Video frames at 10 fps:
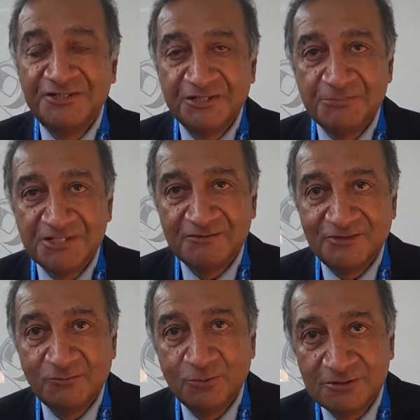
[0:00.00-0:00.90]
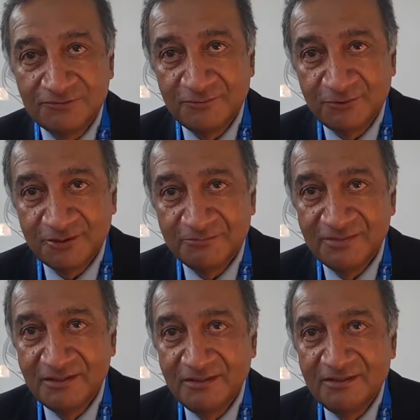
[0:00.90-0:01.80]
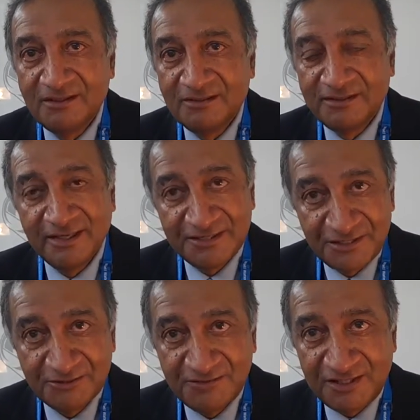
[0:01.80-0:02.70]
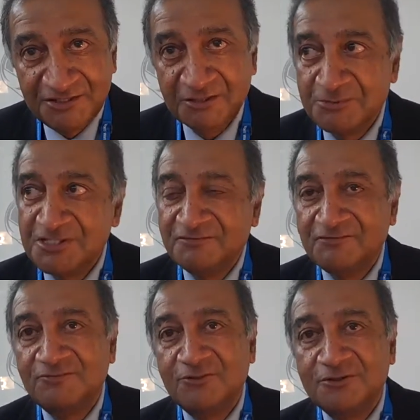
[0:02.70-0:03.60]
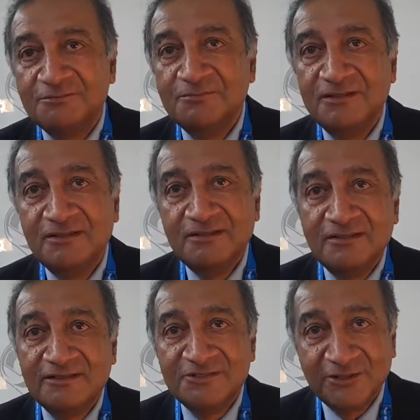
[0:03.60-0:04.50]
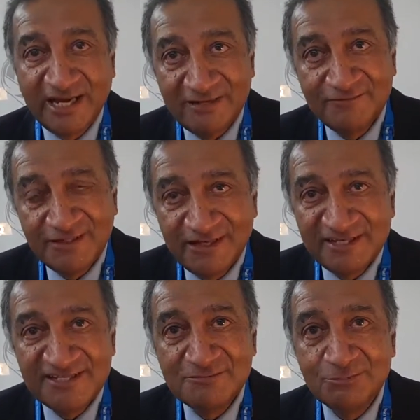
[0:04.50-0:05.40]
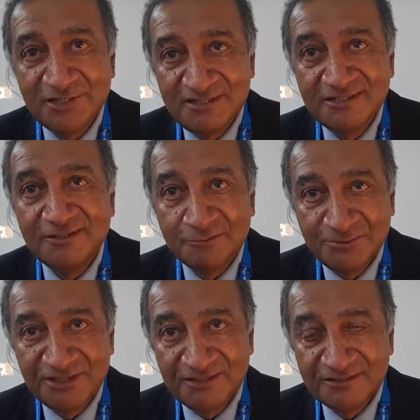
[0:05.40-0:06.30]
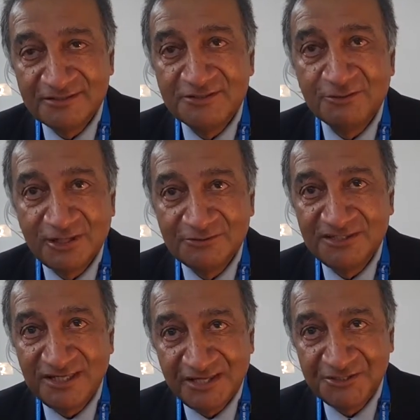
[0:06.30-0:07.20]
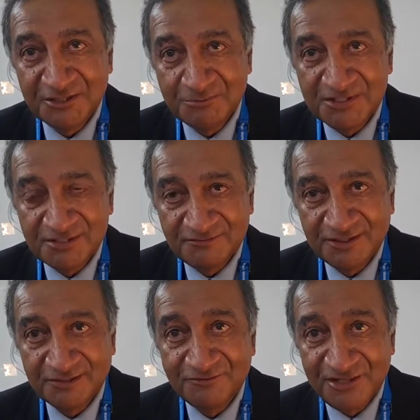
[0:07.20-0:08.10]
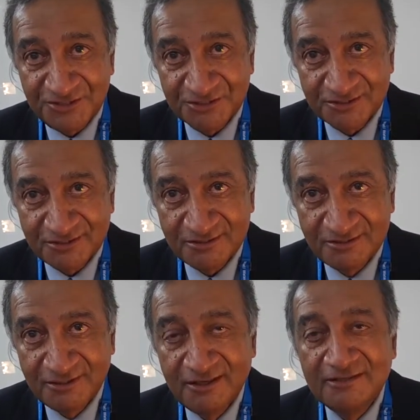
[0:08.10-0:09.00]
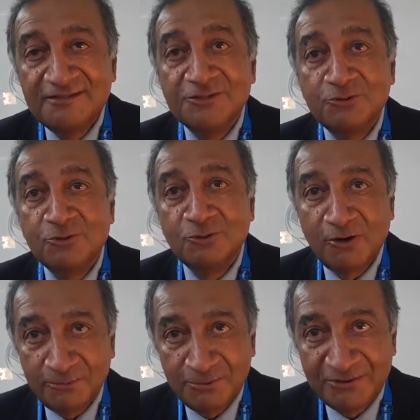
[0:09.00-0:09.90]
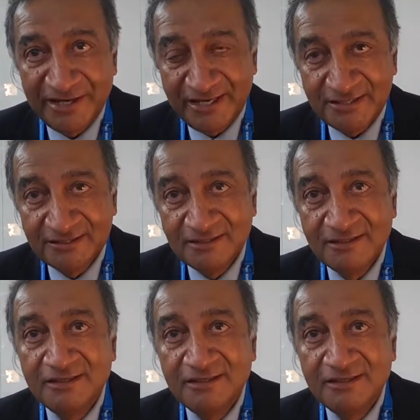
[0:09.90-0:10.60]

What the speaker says: Asia-Pacific Water Forum. And the idea of the Asia-Pacific Forum is to galvanize political opinion throughout the Asia-Pacific region to cooperate,